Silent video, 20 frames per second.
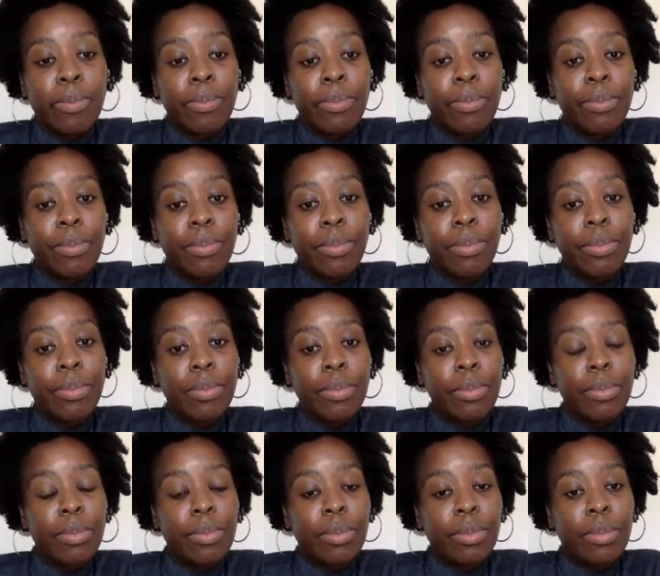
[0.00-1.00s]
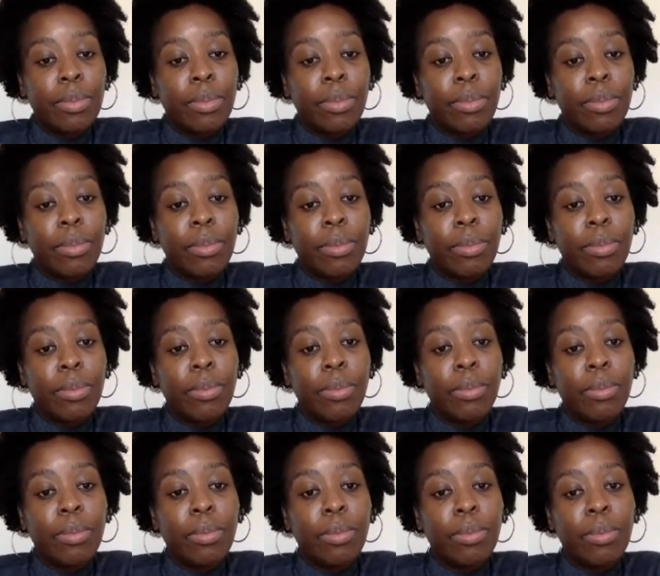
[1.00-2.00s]

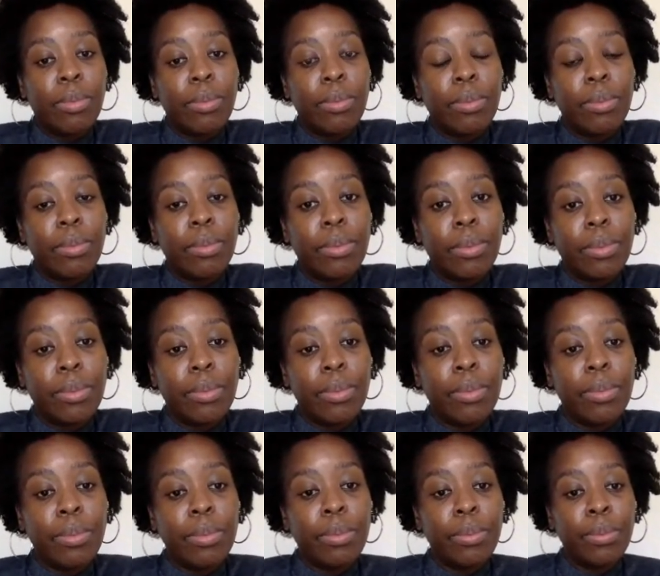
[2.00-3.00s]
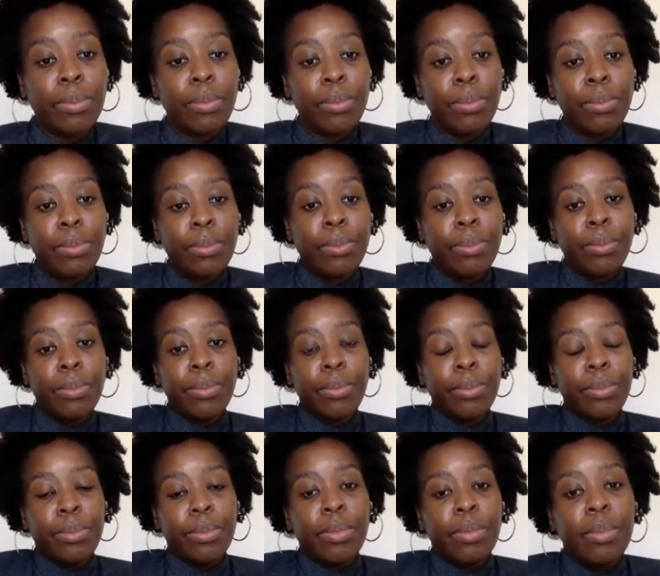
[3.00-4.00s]

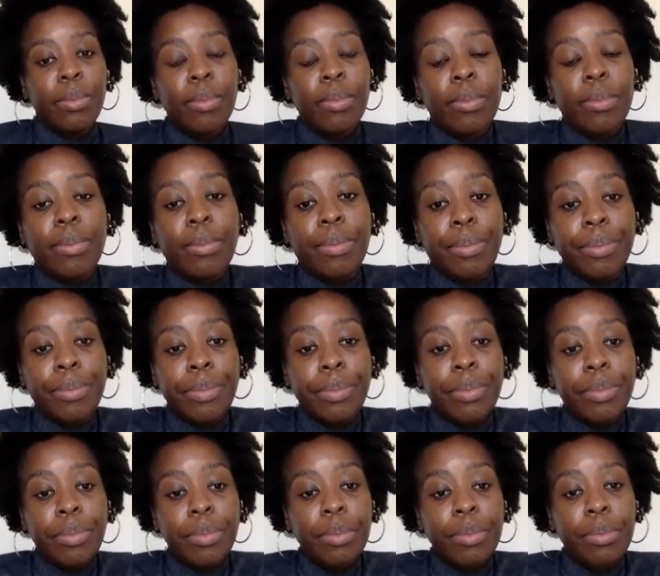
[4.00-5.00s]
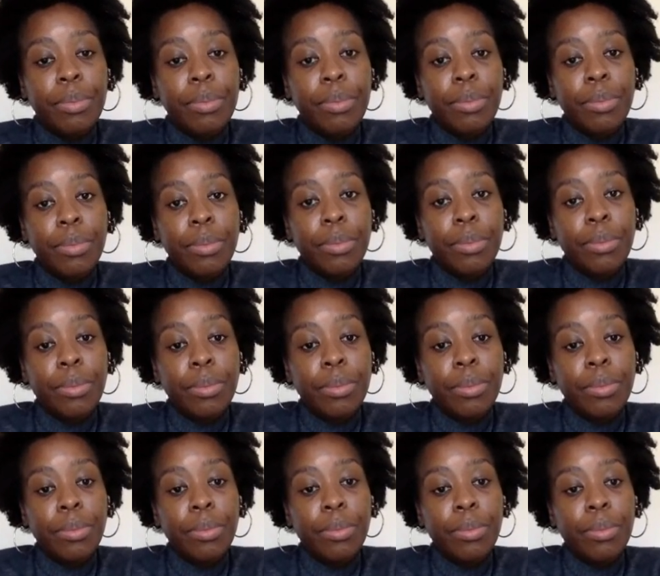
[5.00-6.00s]

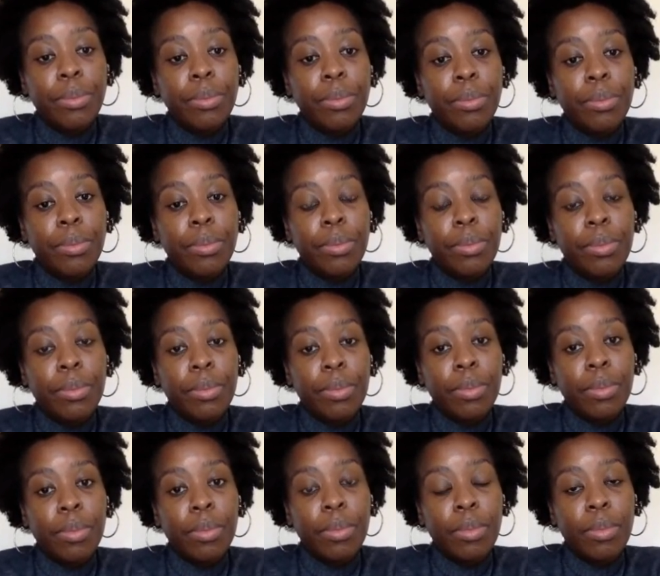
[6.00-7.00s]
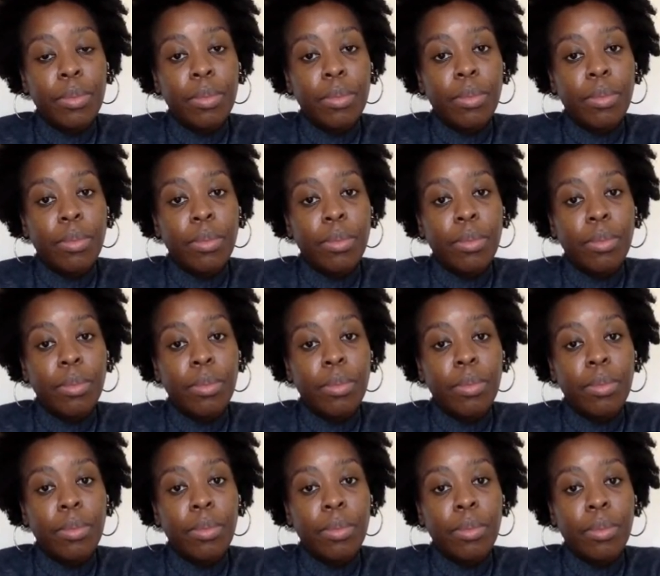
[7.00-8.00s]
This person isn't speaking.